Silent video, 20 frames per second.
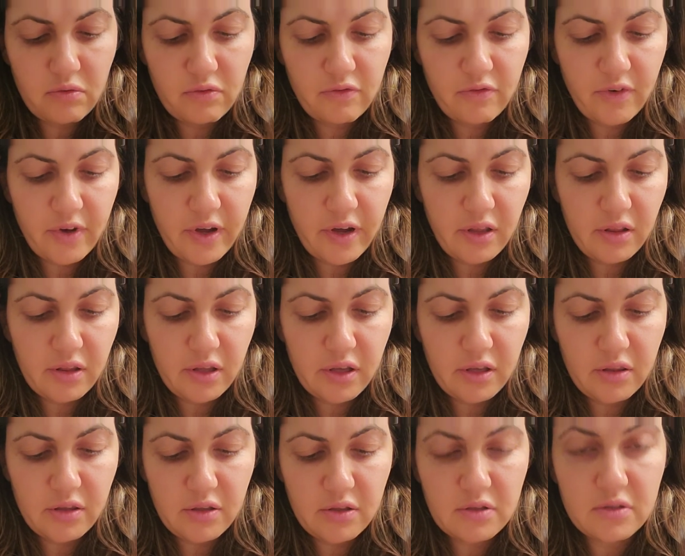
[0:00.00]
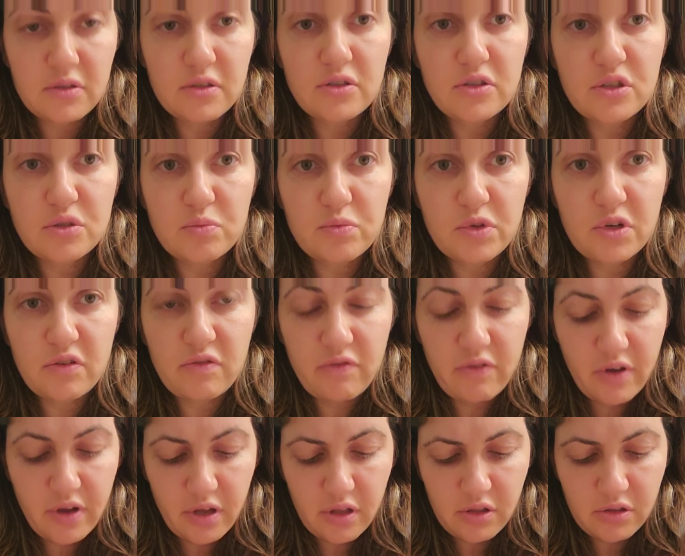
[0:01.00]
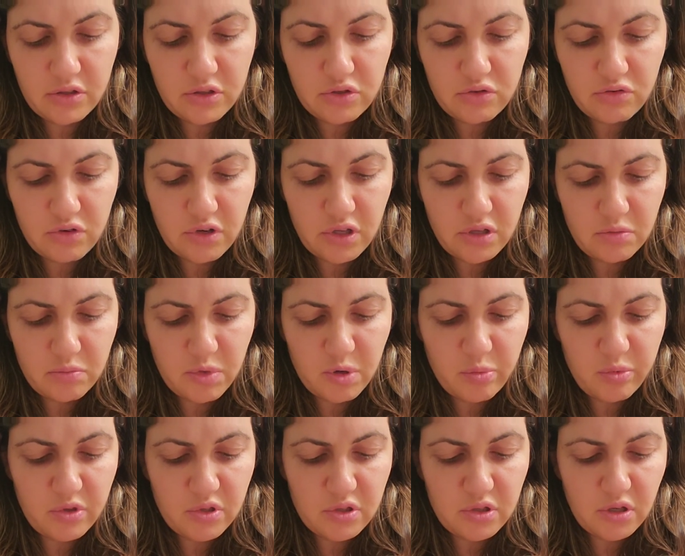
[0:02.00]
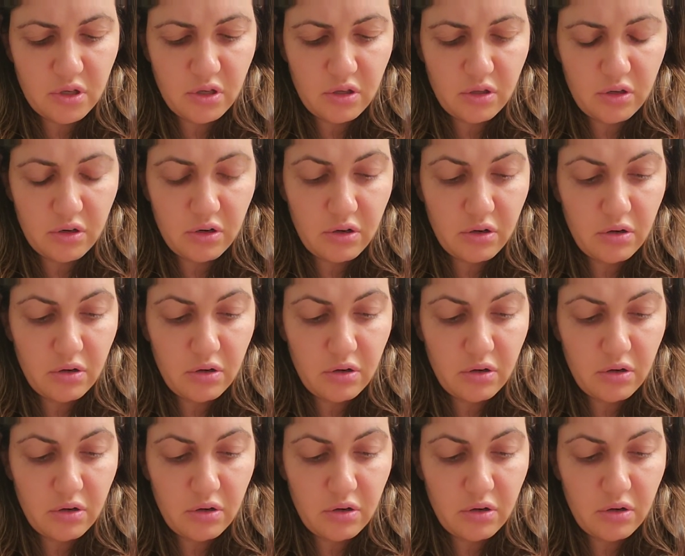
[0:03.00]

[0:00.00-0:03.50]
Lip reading: file like this. I just put a file straight perpendicular.